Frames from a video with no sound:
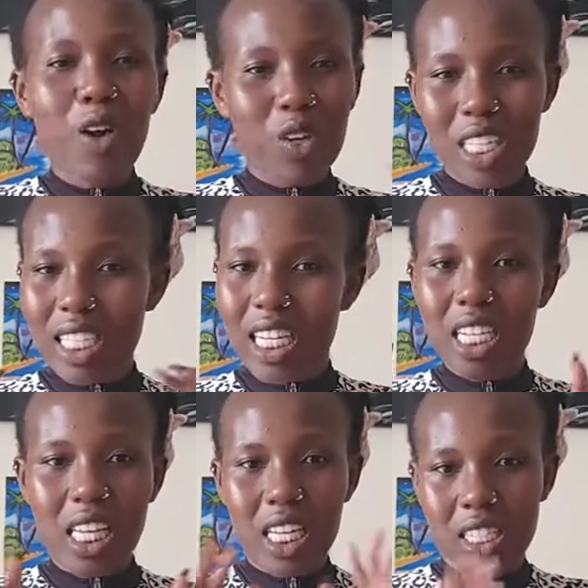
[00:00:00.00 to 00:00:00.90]
Honestly, I'd
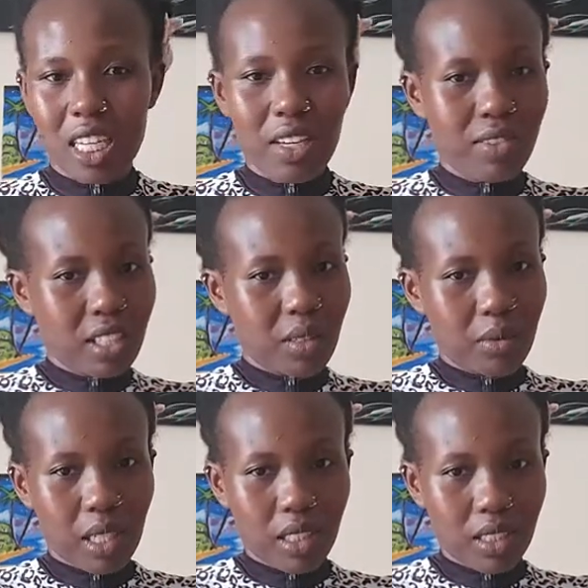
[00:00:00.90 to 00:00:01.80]
rather have
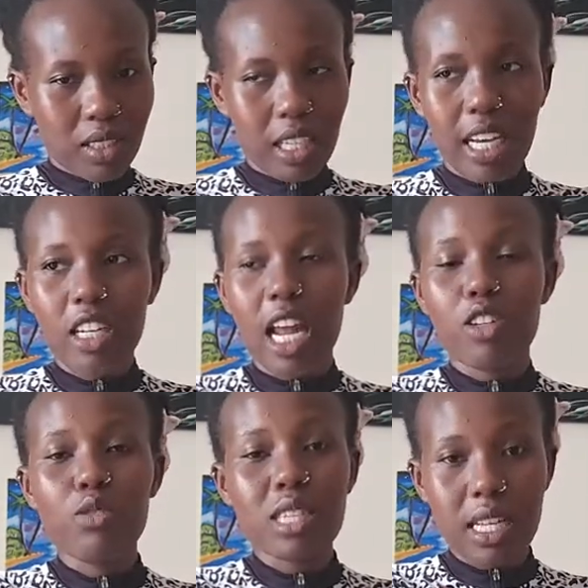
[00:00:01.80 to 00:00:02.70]
sunburn. I'll
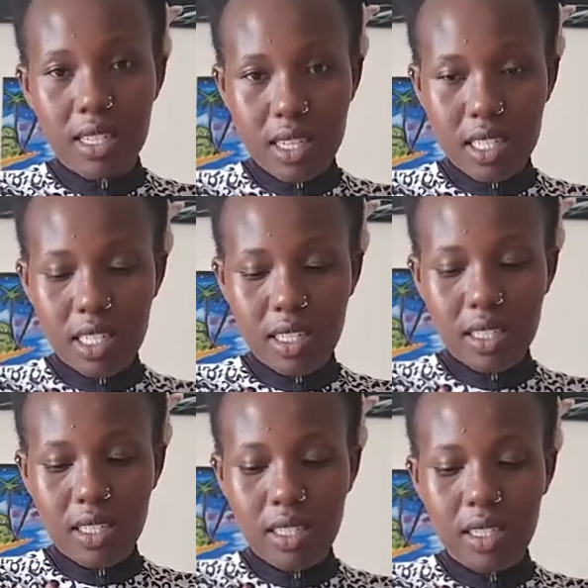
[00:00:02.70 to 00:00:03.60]
use sunscreen
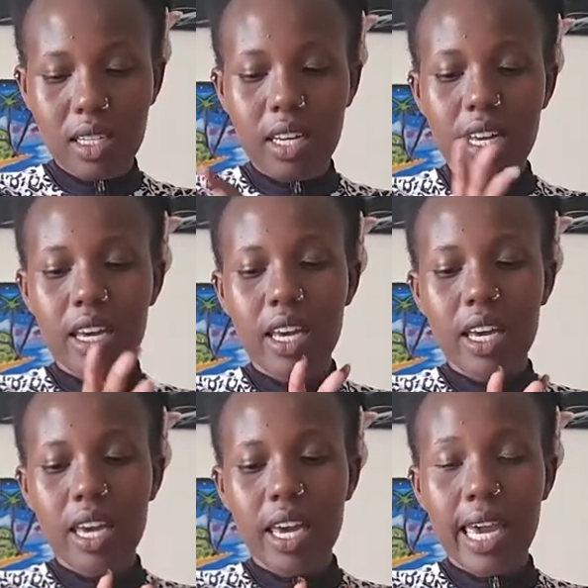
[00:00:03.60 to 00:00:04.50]

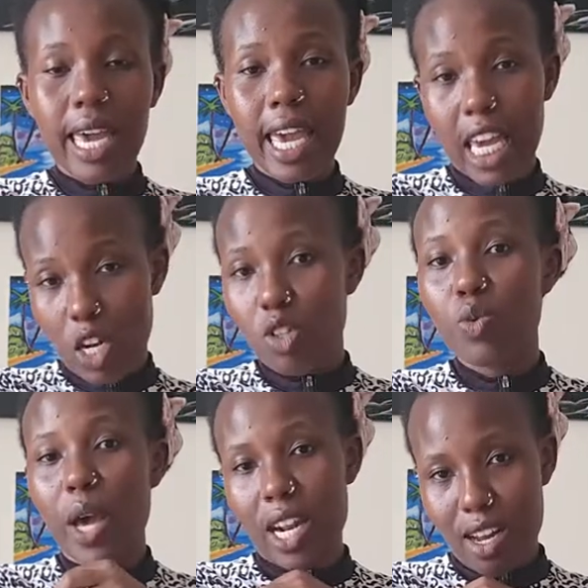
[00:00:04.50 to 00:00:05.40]
and not
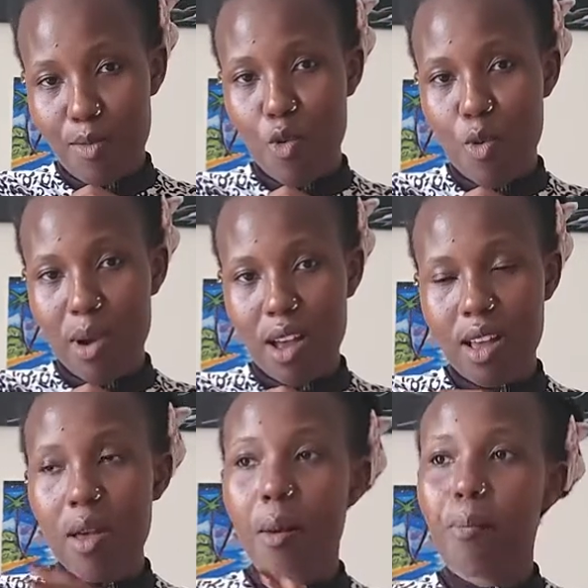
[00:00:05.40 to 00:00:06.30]
wear an armor mask.
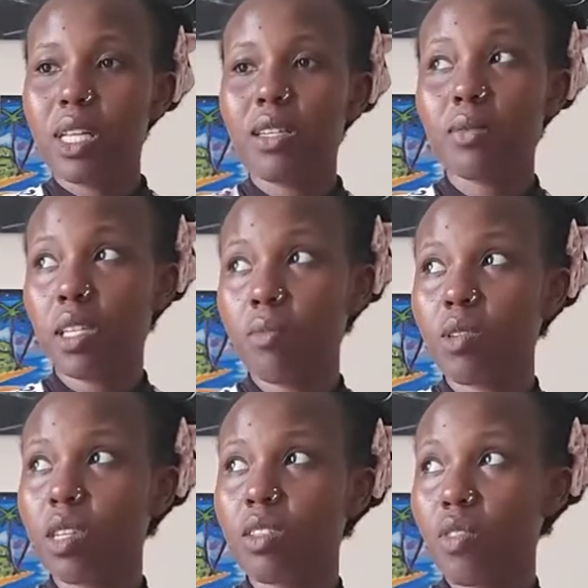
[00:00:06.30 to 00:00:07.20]
But sometimes
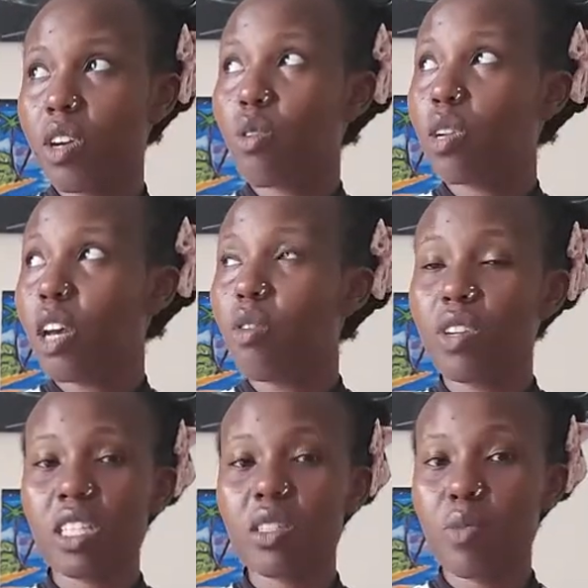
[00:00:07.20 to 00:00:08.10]
when it's very cold, like of
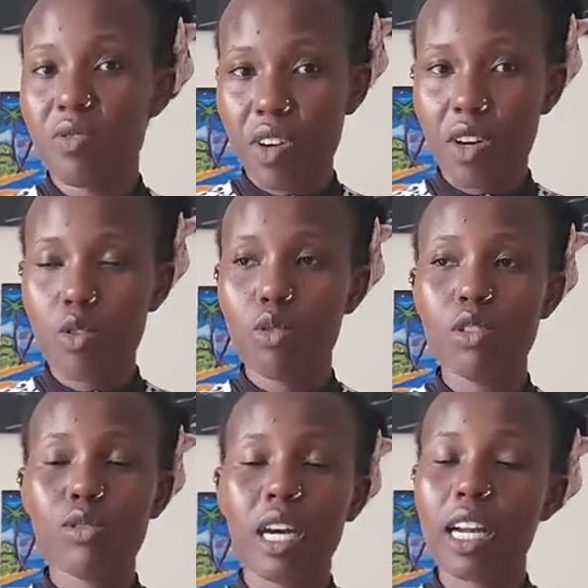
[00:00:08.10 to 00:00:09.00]
late it's been very cold,
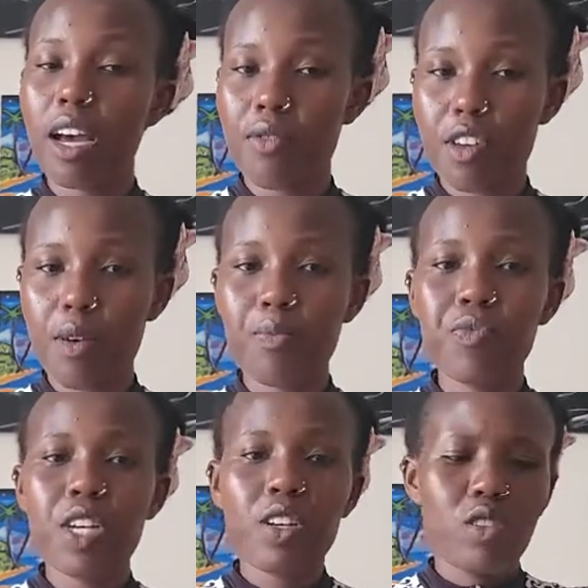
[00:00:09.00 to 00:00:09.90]
you can have them.
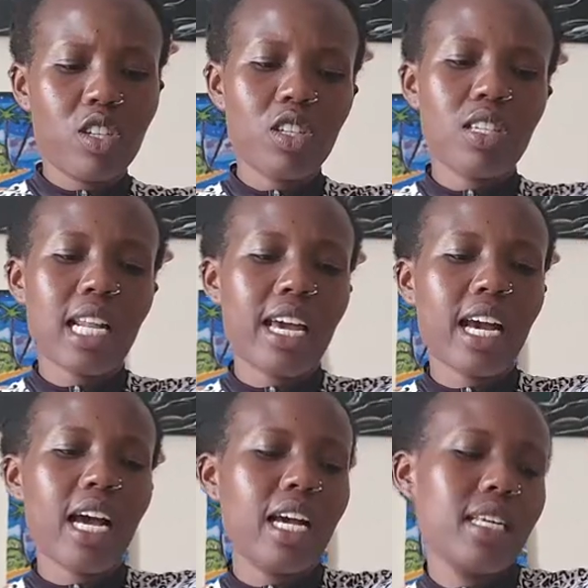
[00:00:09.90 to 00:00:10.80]
It's just like
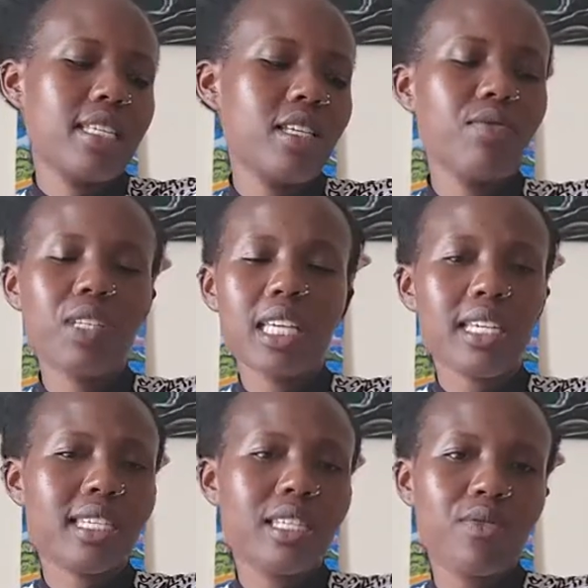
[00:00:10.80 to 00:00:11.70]
a sleeve. It's a
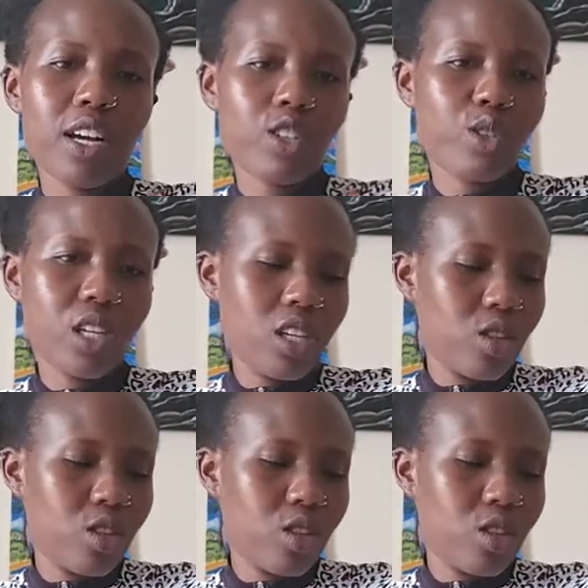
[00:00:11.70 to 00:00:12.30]
sleeve actually.